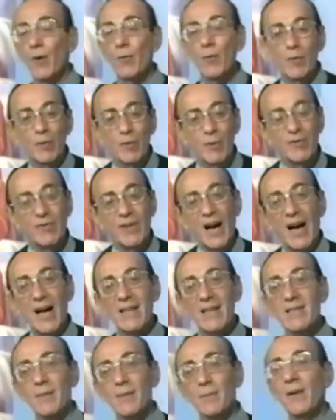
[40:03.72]
we
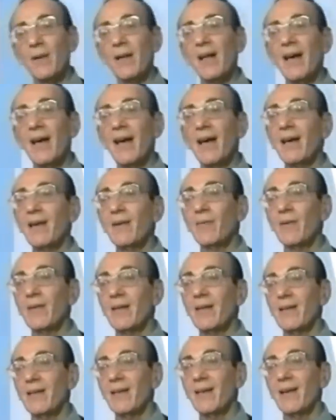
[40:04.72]
revised the play.
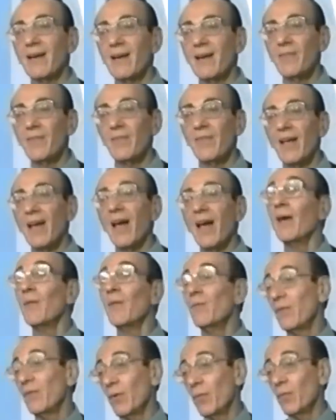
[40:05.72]
We um,
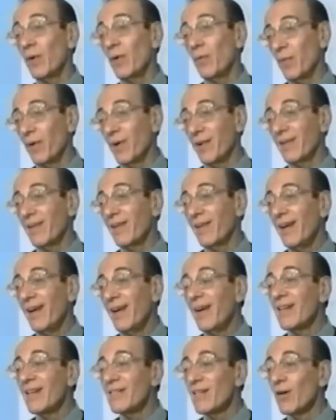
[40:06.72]
and we went.
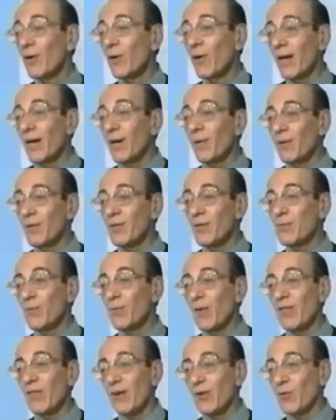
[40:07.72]
So it was
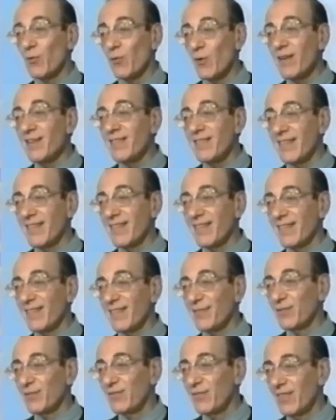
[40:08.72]
with a great deal
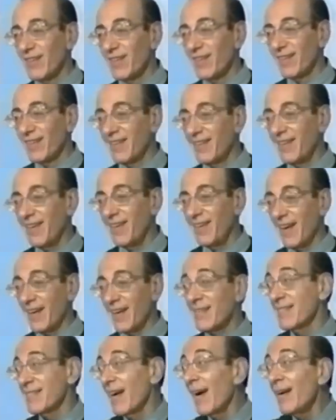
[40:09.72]
of
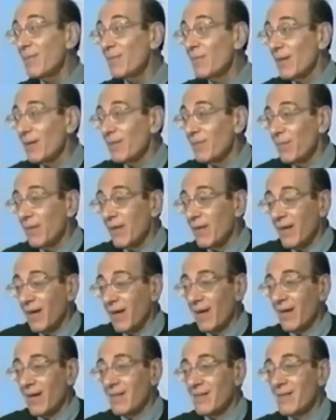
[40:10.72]
excitement
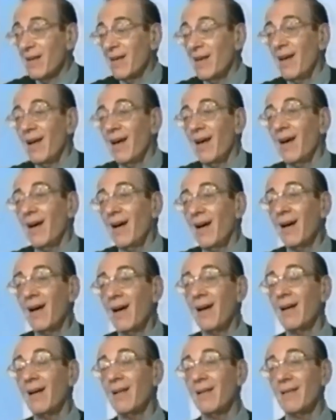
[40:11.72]
because
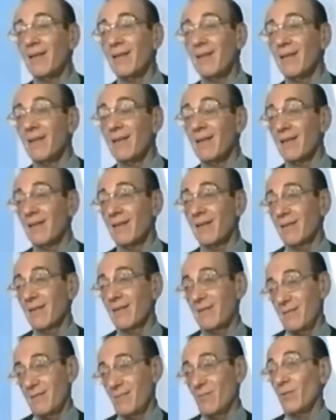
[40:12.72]
um,
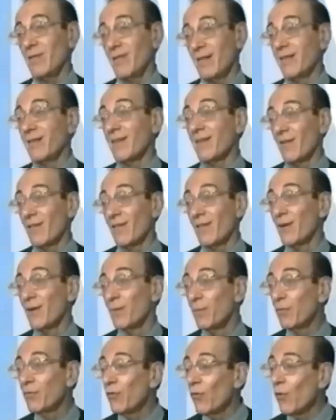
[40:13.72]
we didn't go the
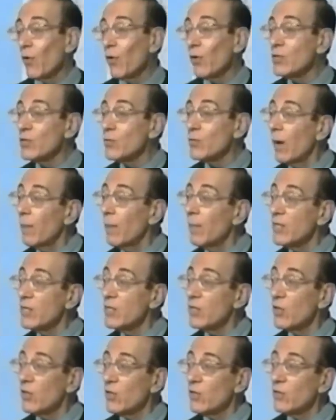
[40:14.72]
year before. Swami
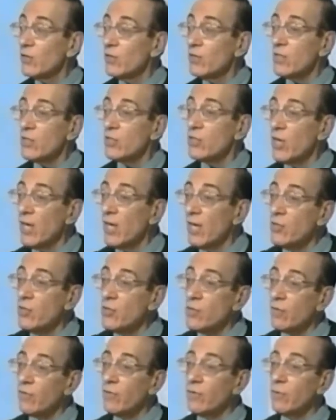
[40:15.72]
turned,
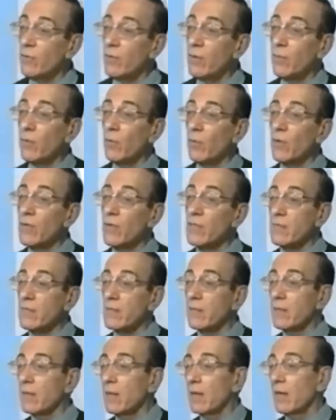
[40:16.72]
changed a few of the boys
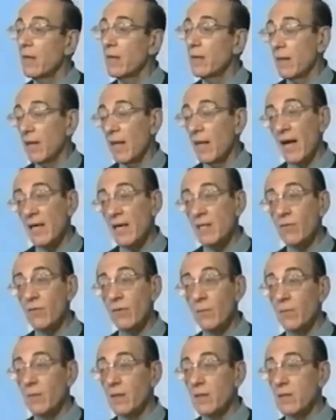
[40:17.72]
in the last
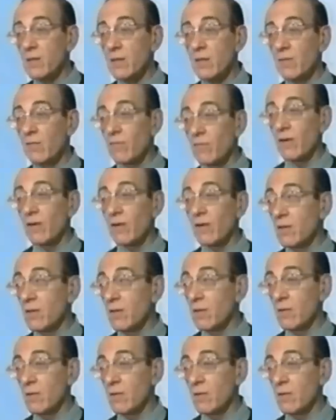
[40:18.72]
few months in very